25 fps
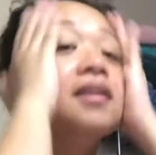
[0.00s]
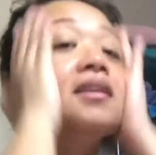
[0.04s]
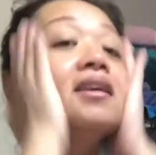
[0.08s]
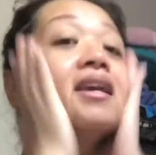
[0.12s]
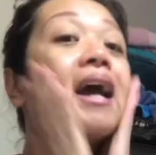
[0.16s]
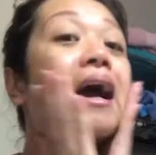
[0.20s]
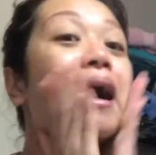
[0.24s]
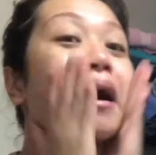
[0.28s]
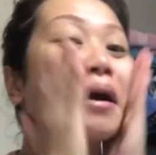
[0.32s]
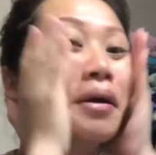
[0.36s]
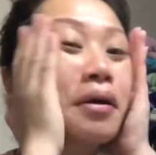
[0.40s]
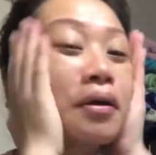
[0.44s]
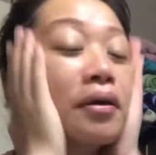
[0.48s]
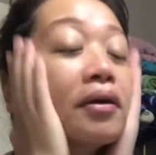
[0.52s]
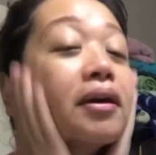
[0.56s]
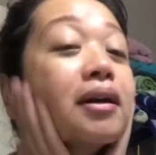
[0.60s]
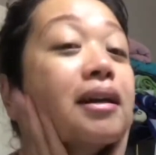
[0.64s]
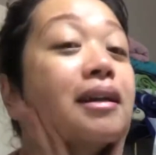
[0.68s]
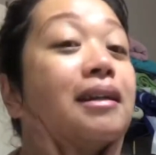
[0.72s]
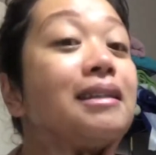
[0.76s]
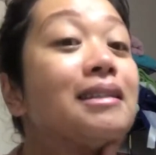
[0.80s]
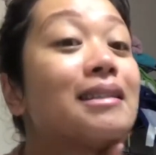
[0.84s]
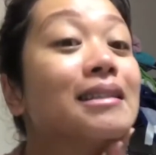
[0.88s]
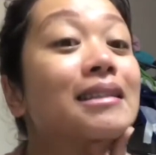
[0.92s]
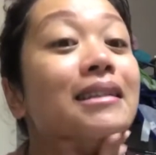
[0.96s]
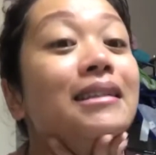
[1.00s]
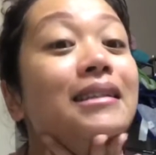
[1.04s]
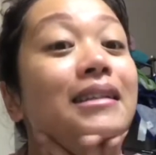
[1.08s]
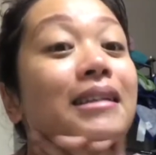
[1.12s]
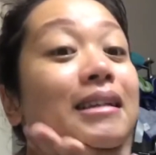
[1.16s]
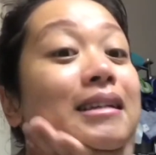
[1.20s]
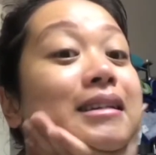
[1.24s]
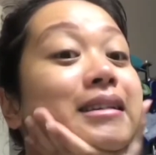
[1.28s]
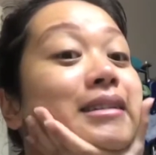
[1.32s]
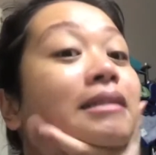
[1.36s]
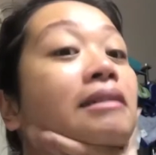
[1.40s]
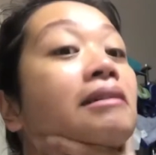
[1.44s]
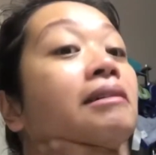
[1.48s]
yeah, you're gonna
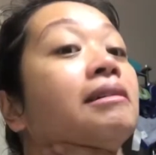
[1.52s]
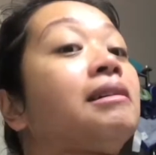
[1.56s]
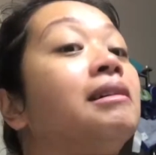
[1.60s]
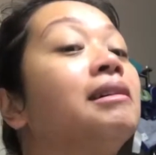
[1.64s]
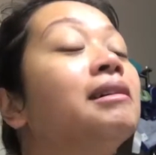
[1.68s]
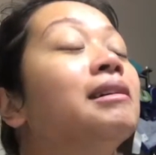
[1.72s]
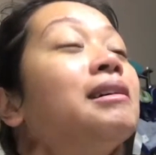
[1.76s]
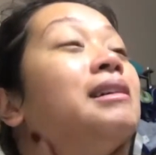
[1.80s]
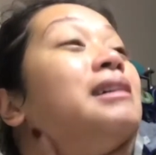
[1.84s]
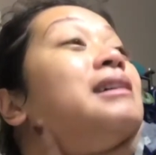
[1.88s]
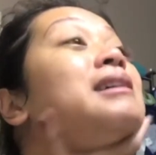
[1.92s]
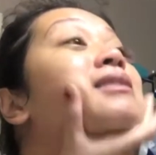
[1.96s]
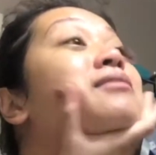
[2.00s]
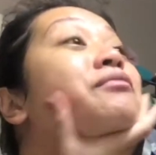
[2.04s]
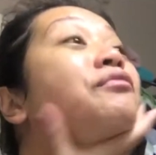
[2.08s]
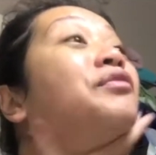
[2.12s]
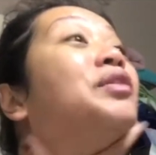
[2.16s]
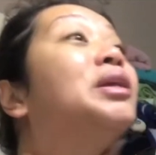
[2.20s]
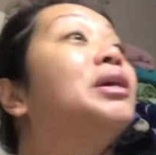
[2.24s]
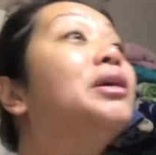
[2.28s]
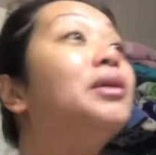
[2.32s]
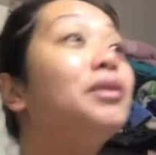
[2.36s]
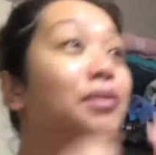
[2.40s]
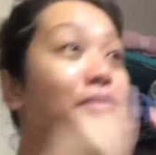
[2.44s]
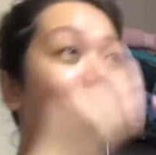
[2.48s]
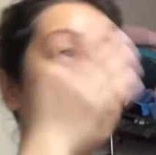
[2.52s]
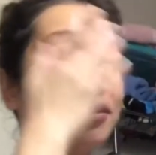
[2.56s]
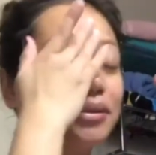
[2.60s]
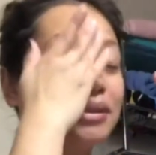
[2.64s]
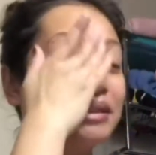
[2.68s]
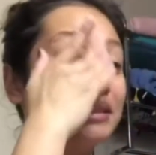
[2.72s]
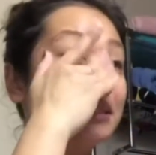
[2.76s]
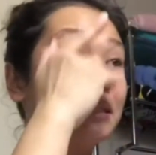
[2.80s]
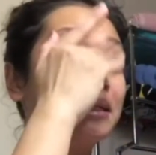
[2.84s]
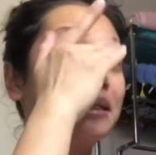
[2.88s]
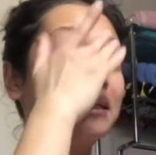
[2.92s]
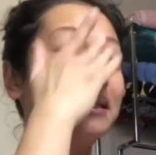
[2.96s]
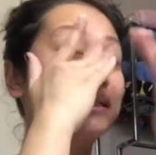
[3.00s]
see videos
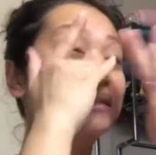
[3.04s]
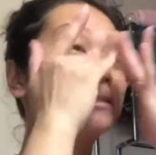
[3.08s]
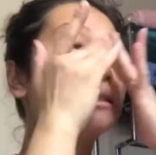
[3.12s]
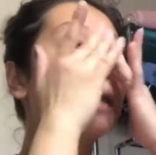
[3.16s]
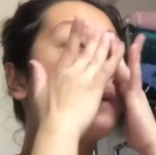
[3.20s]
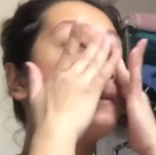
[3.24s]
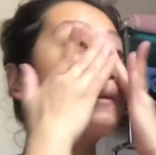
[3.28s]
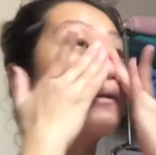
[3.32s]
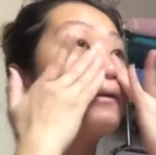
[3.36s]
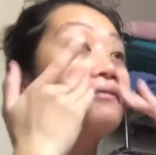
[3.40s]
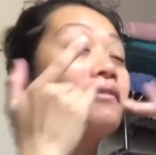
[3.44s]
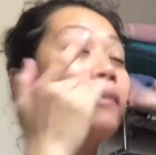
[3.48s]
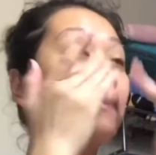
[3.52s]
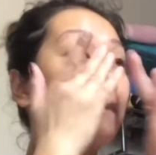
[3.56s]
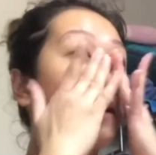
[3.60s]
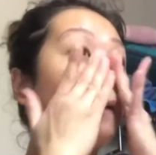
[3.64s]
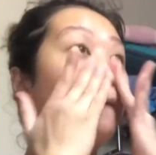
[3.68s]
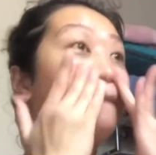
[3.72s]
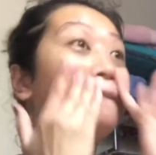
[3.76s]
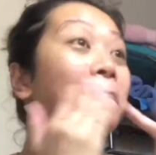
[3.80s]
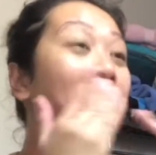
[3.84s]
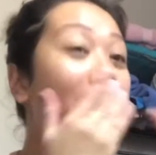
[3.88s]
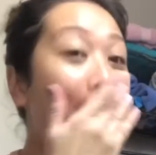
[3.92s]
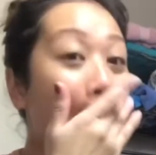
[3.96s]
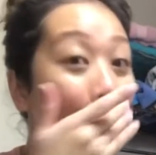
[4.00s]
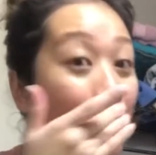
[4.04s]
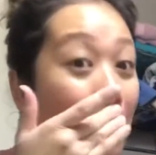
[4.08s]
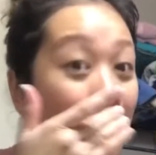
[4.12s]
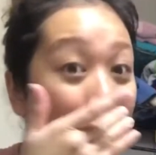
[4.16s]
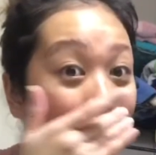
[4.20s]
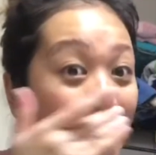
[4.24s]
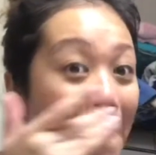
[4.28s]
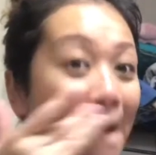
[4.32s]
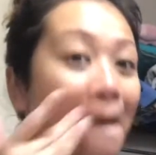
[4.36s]
that's coming from my phone.